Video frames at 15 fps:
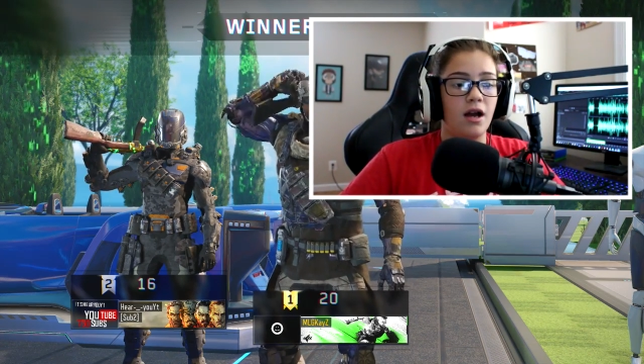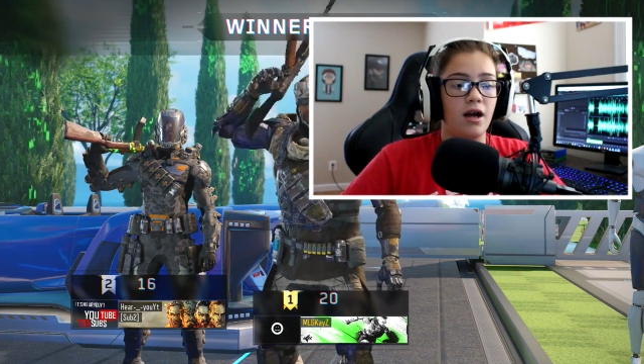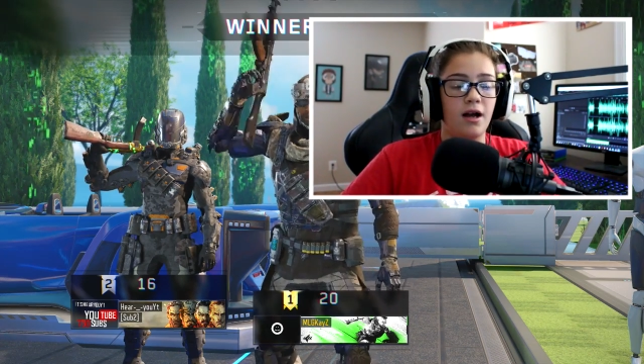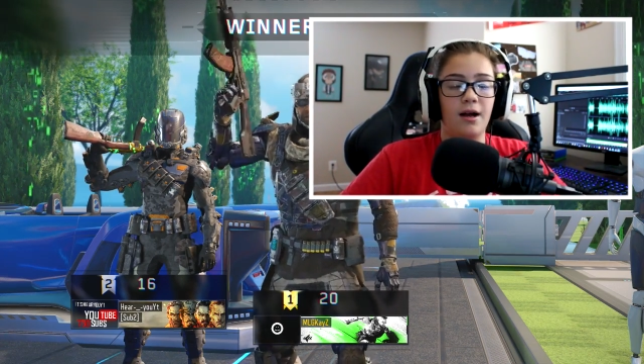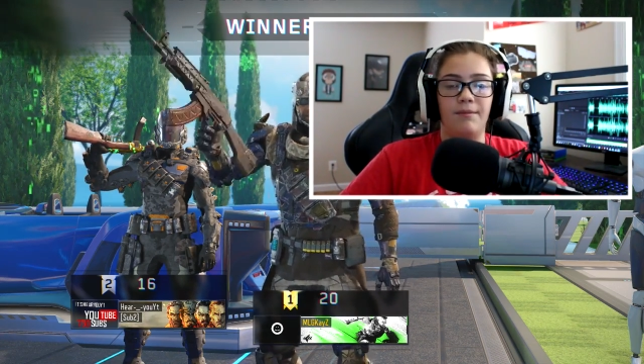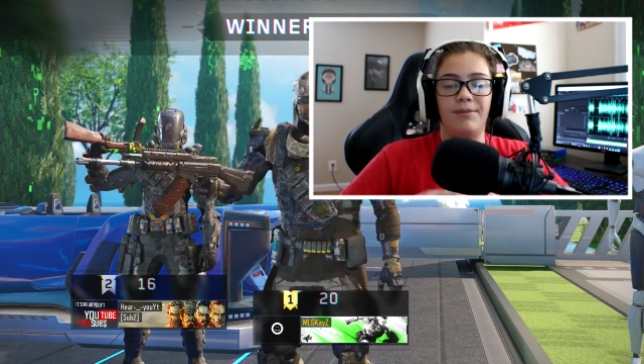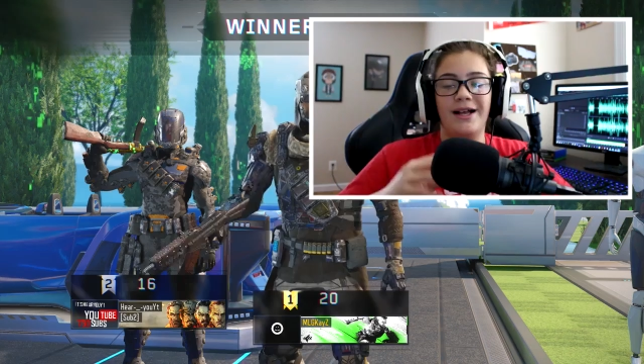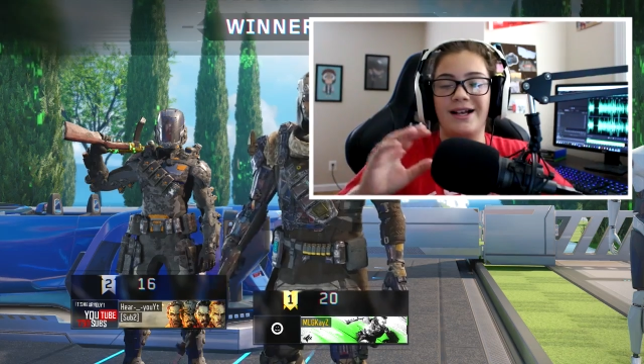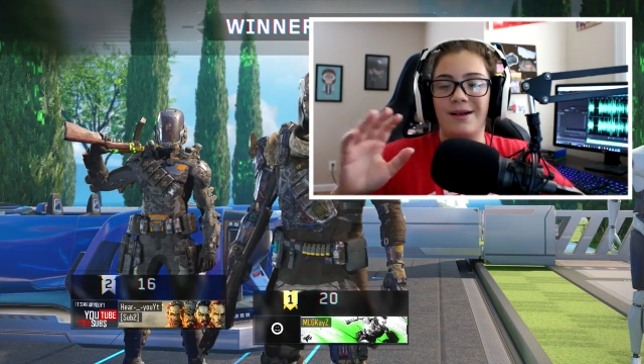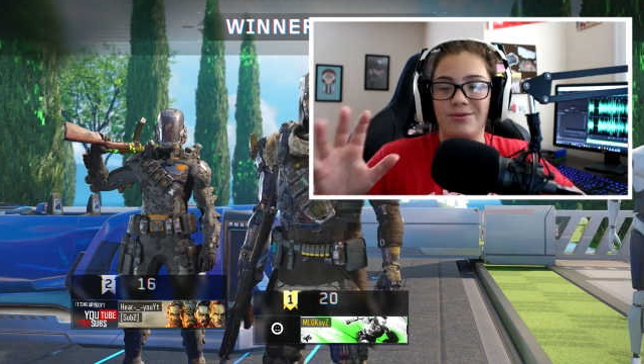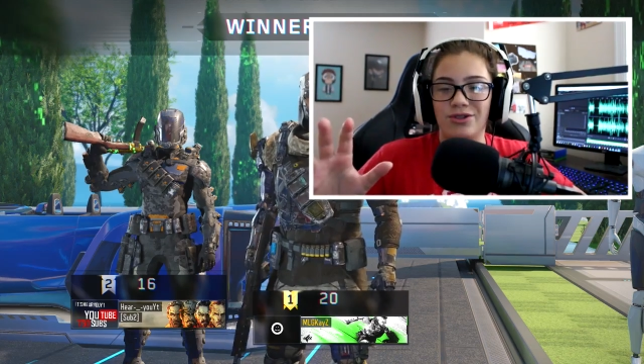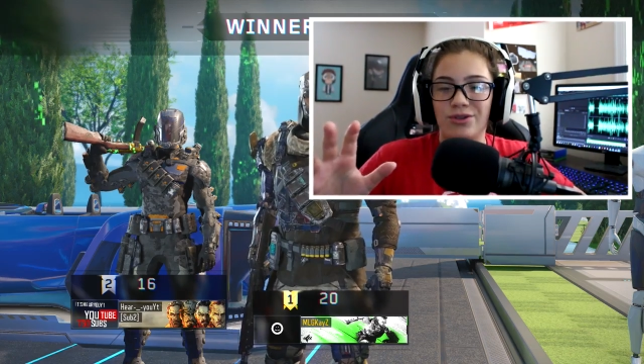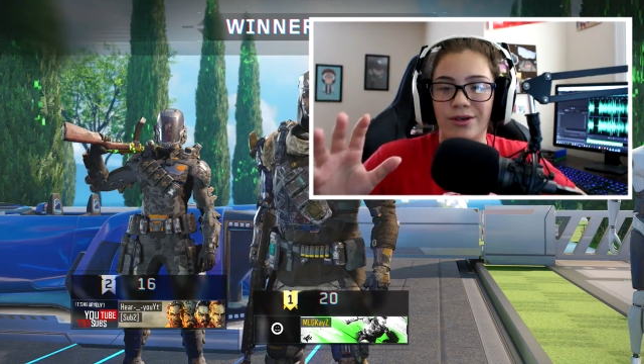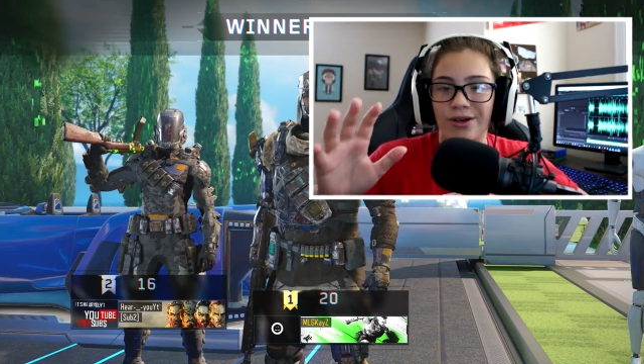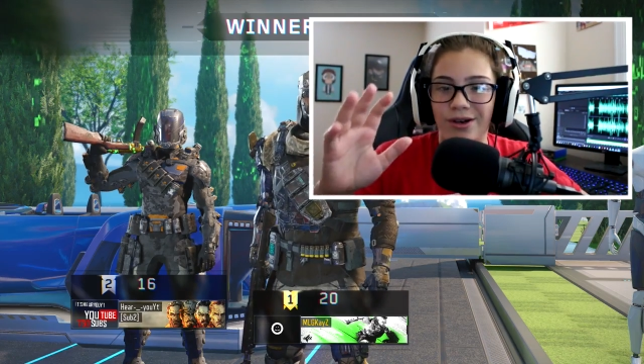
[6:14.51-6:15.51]
um, Black
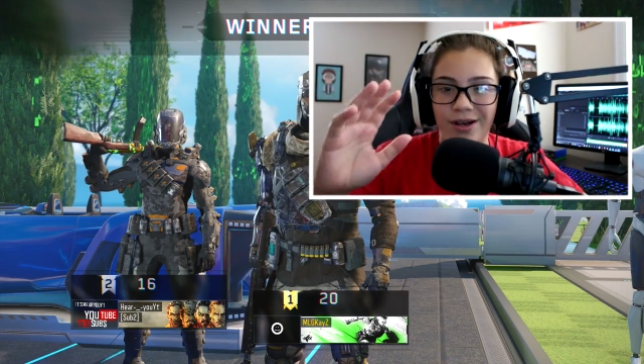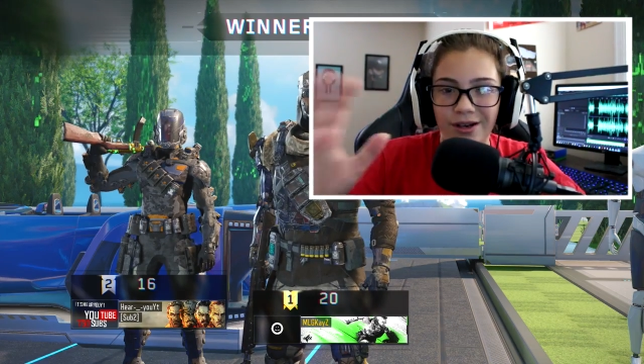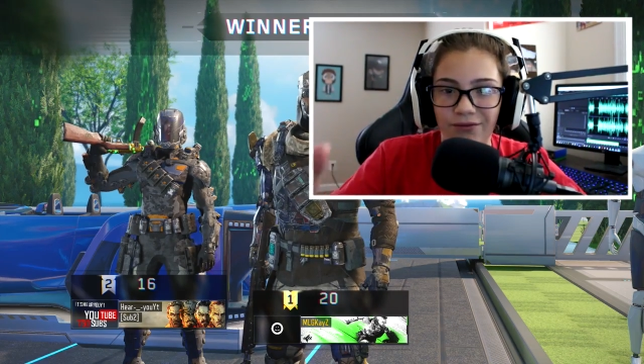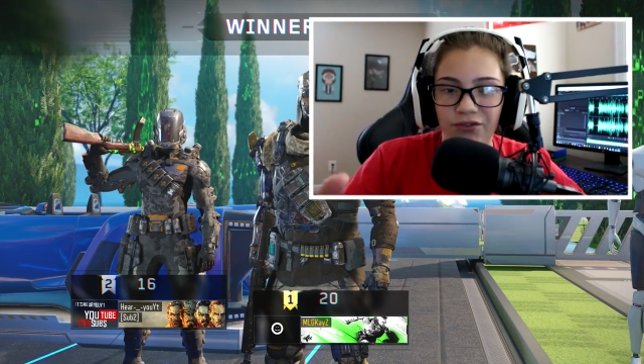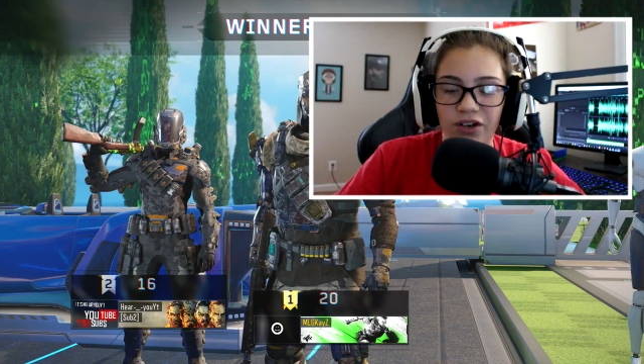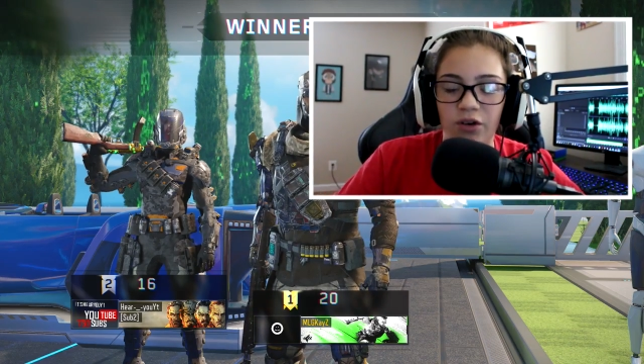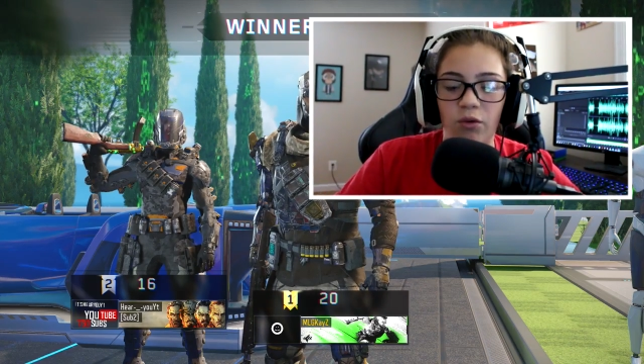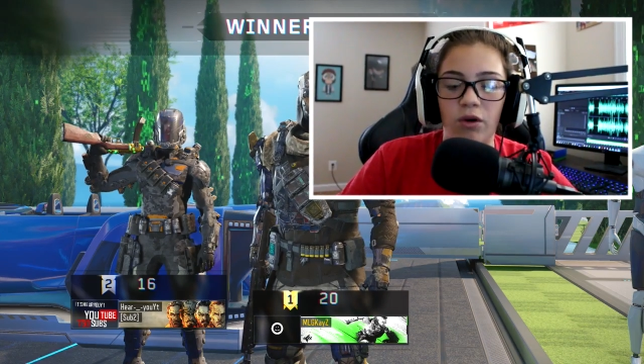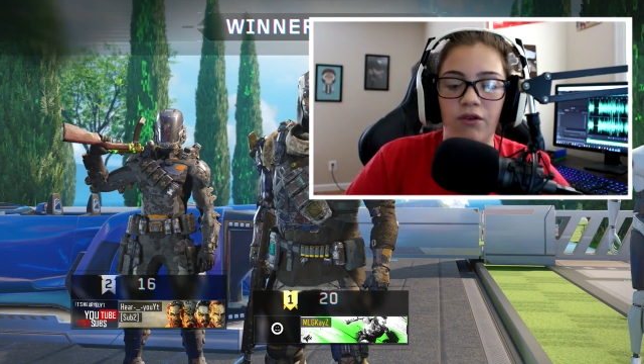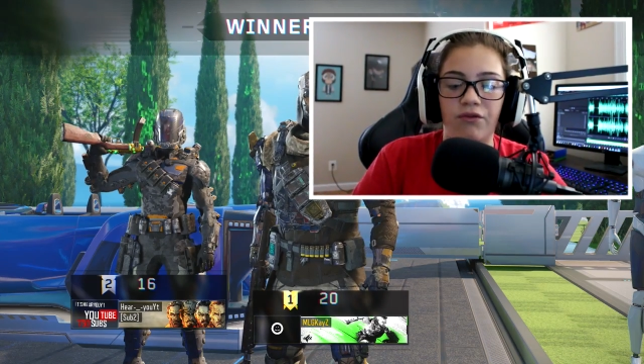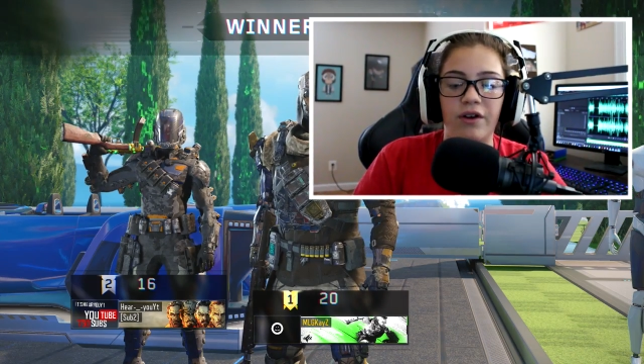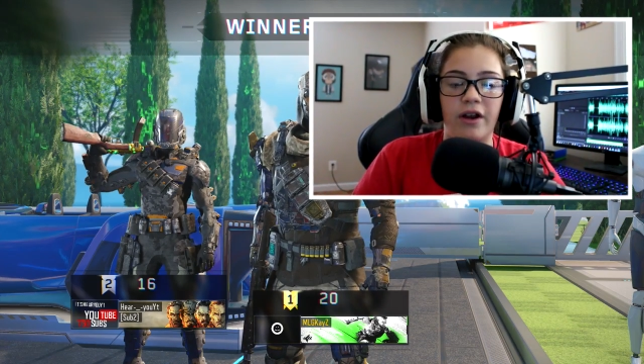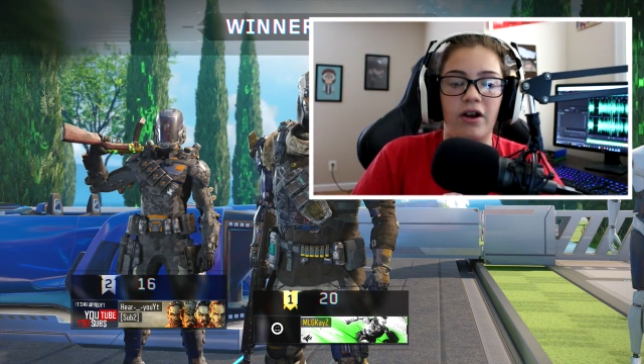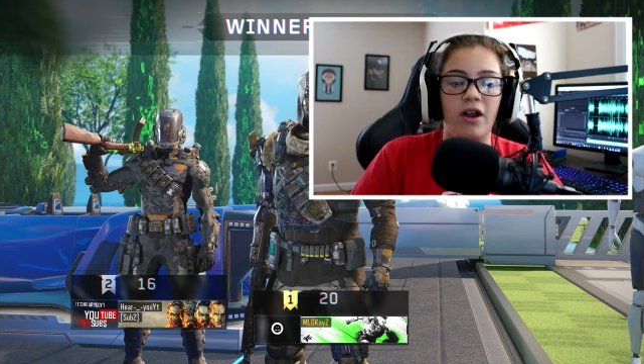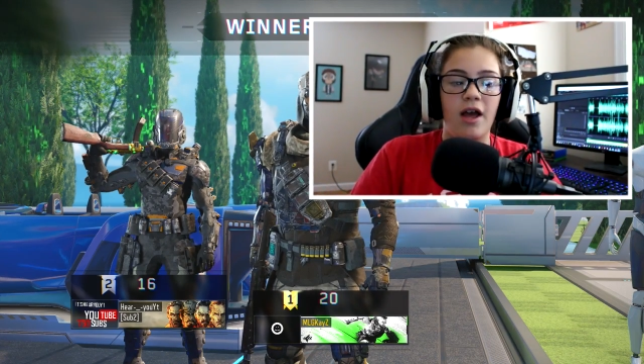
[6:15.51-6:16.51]
Ops 3 or Infinite
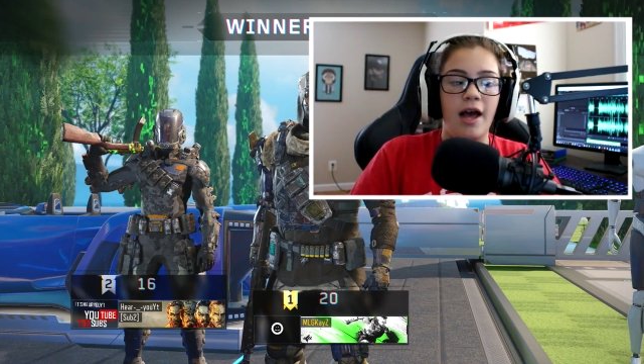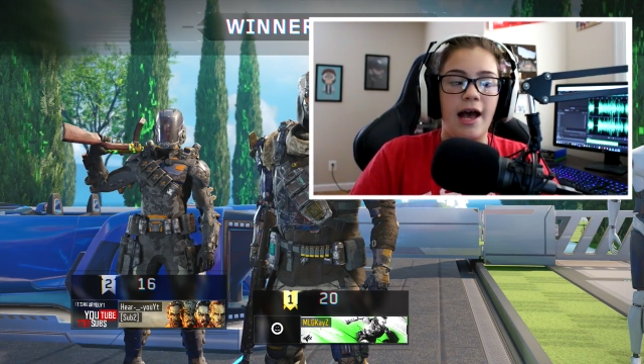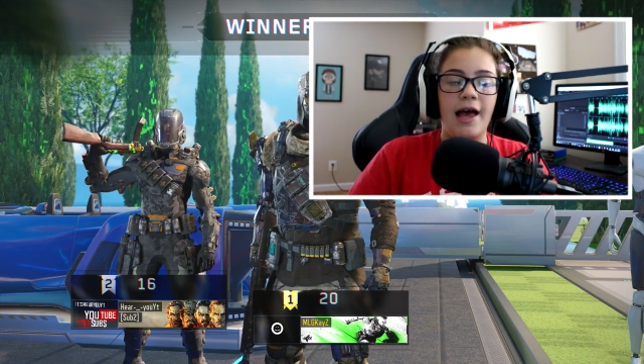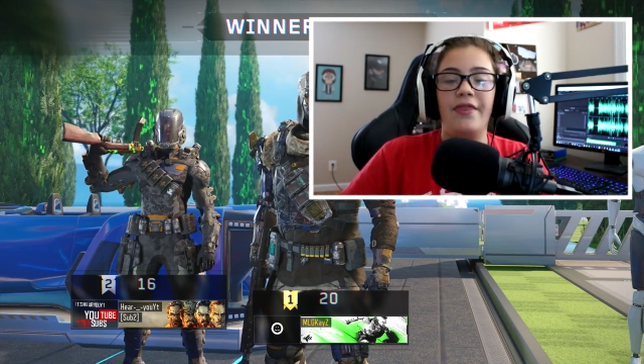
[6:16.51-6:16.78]
Warfare,